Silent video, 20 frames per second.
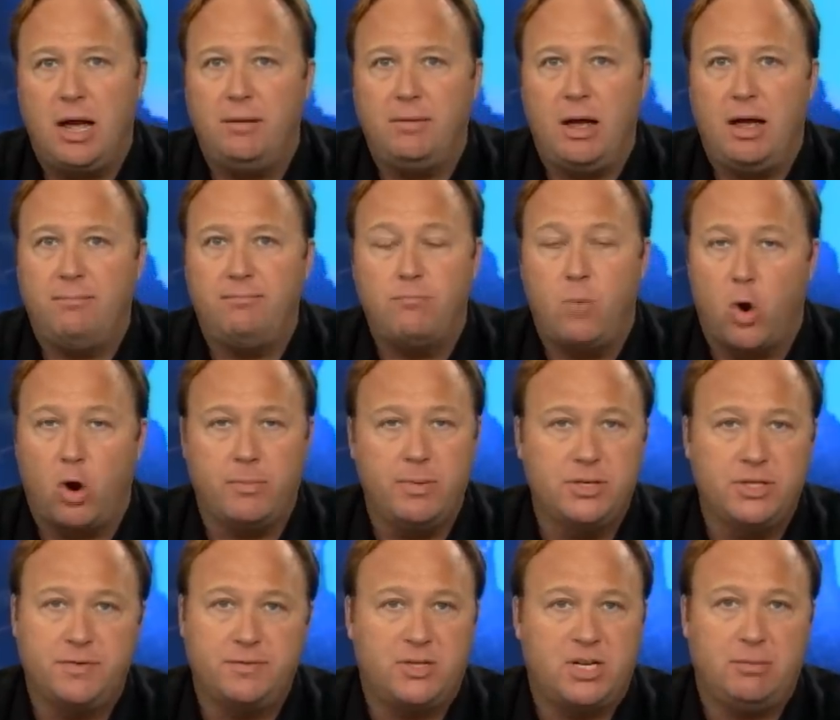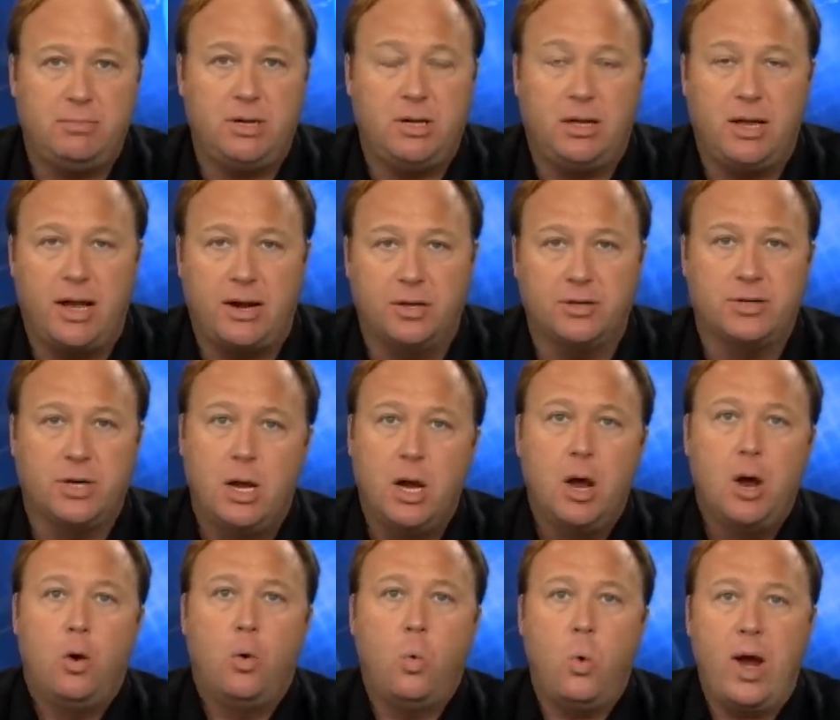I, I, Mormons have sent me the letters
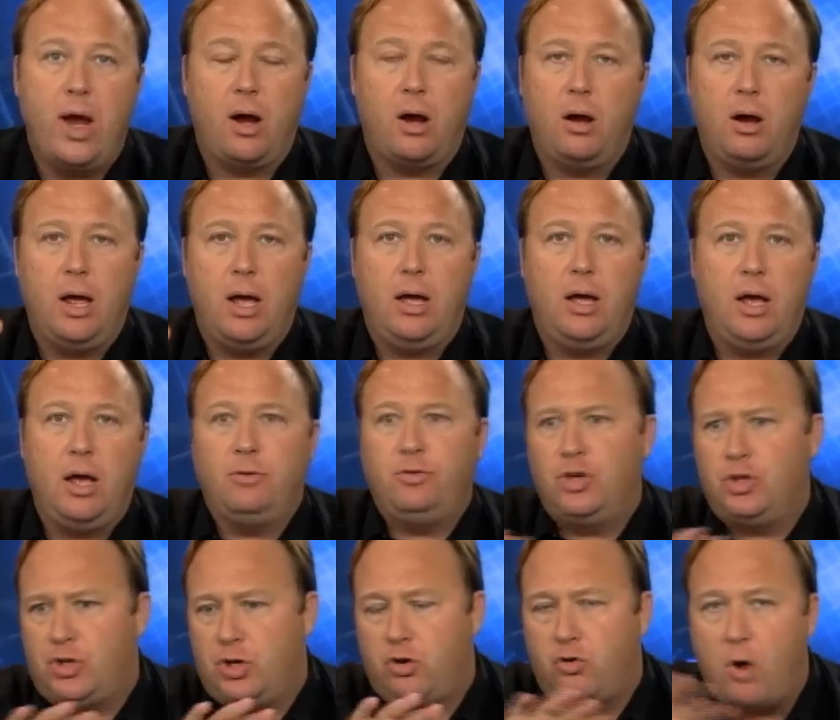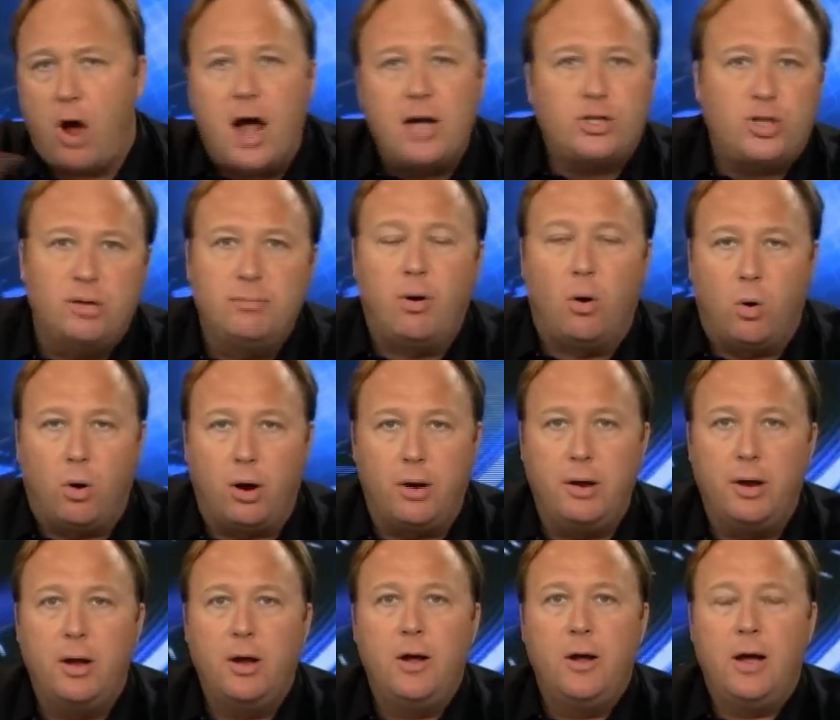where uh, just across the
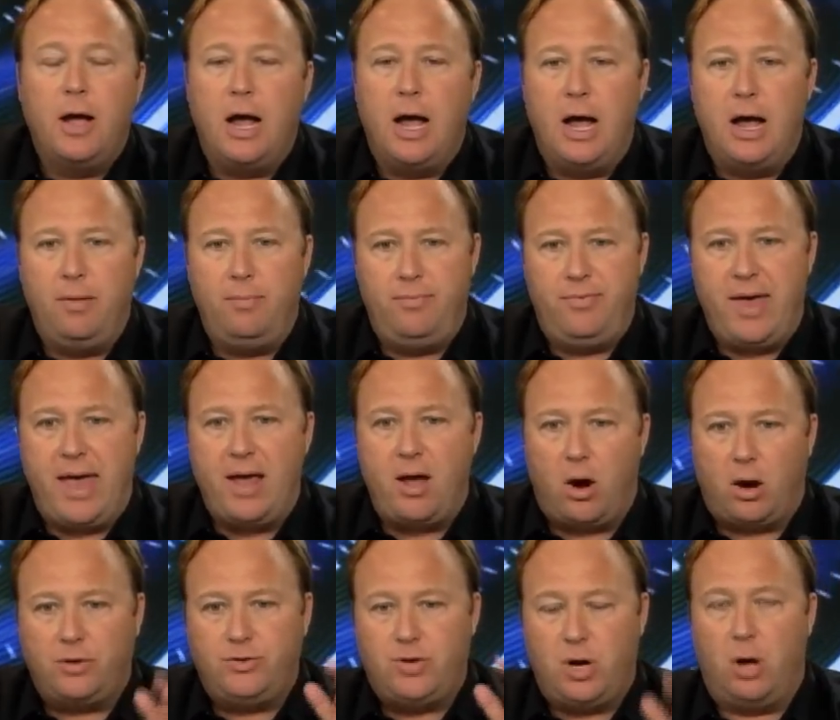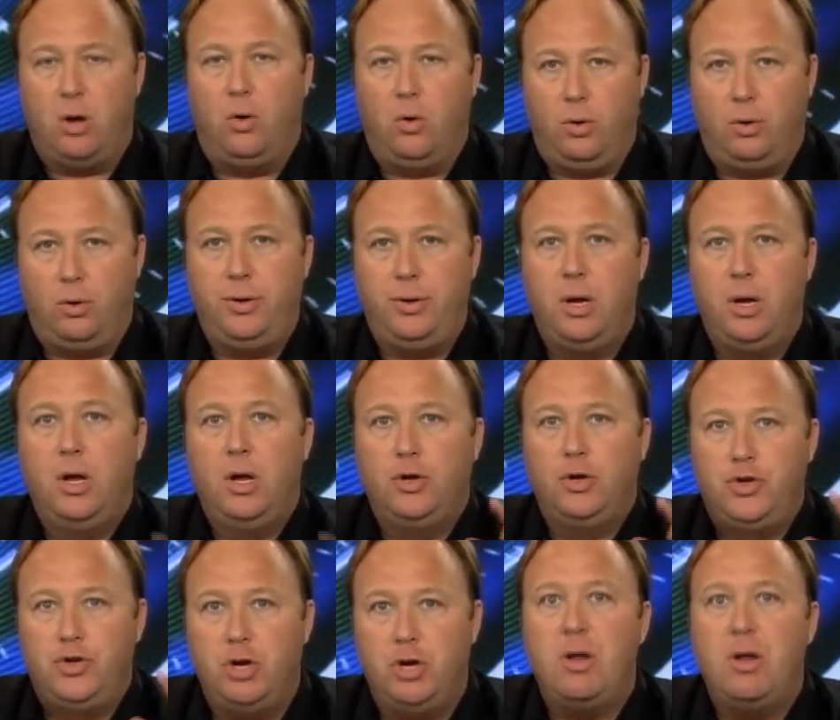board, uh, they are told,
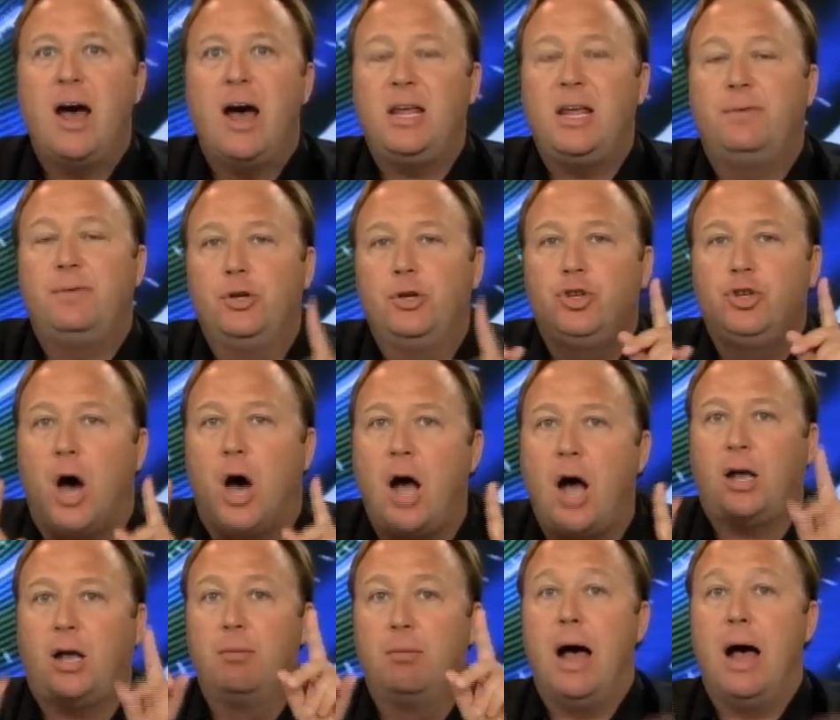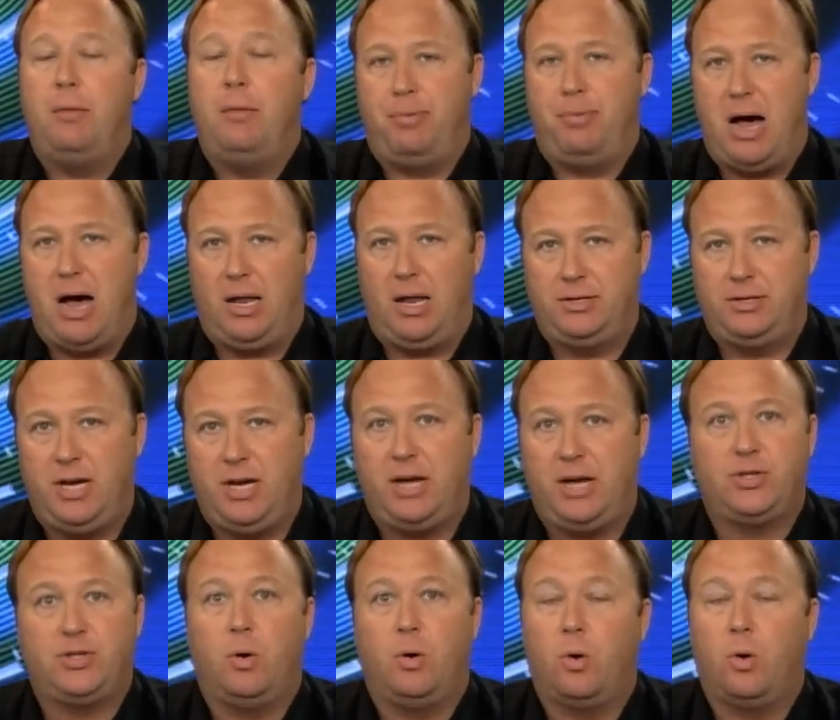do not even talk about
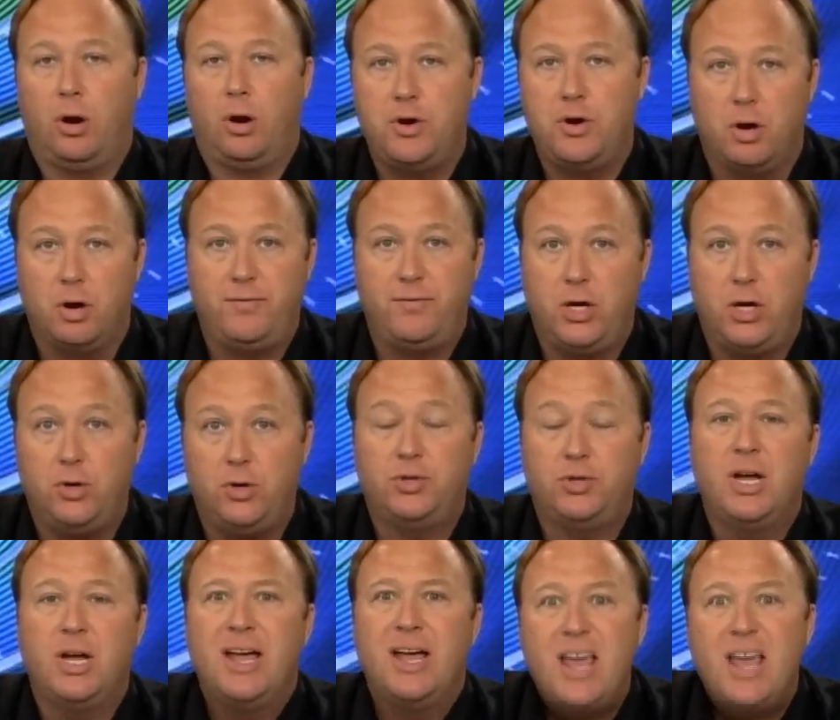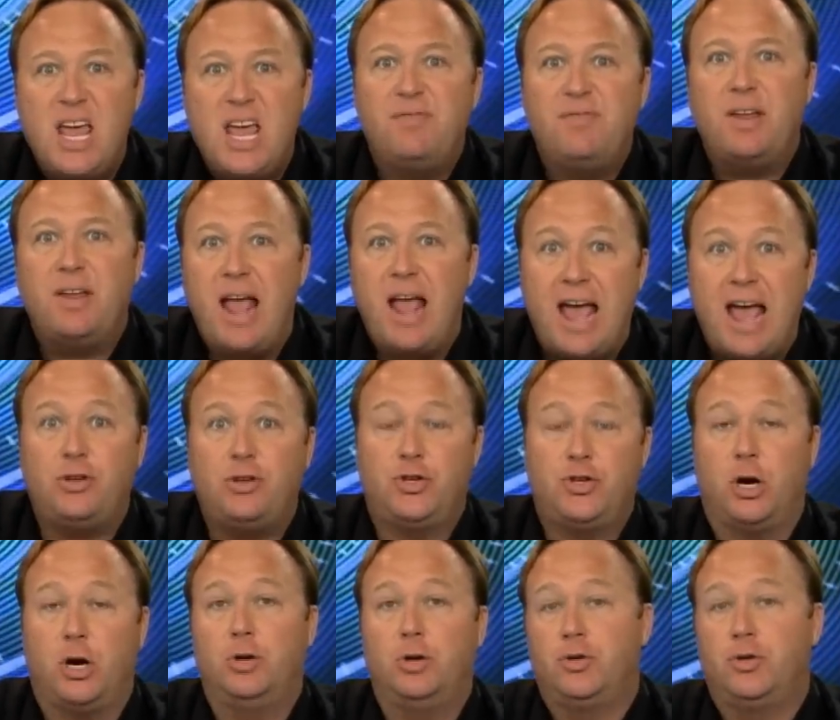politics or your views, even at
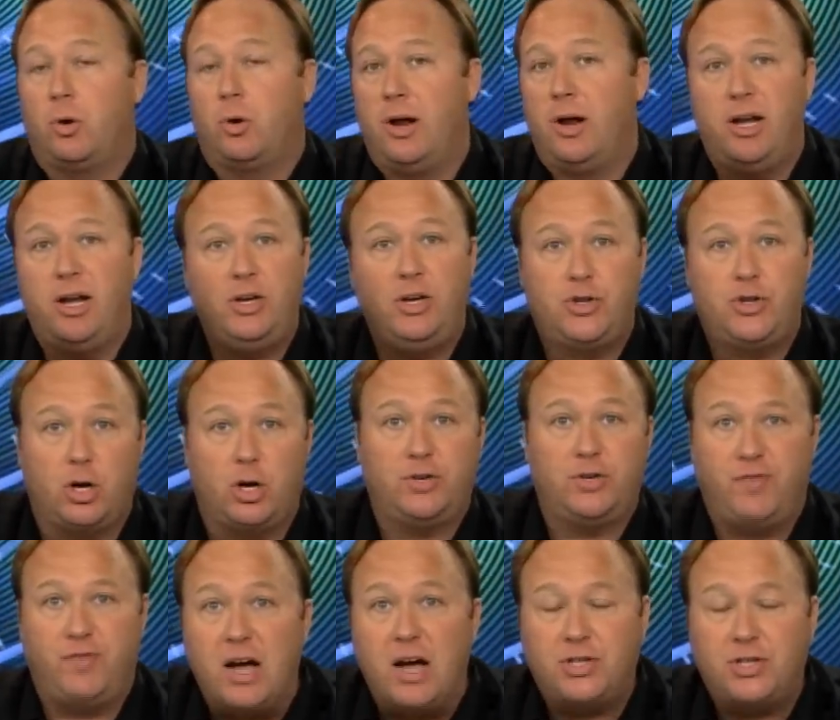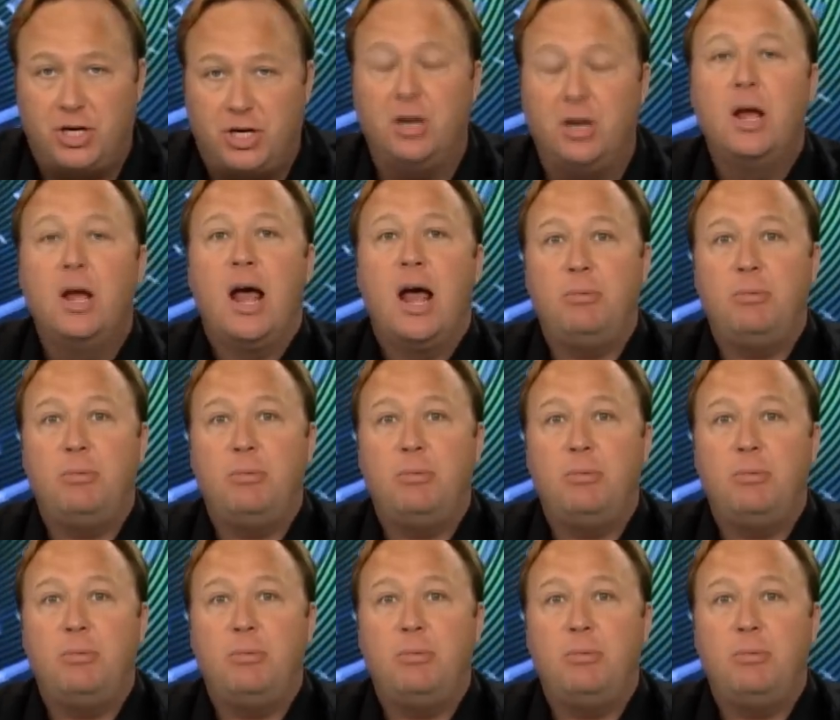church or at any church function.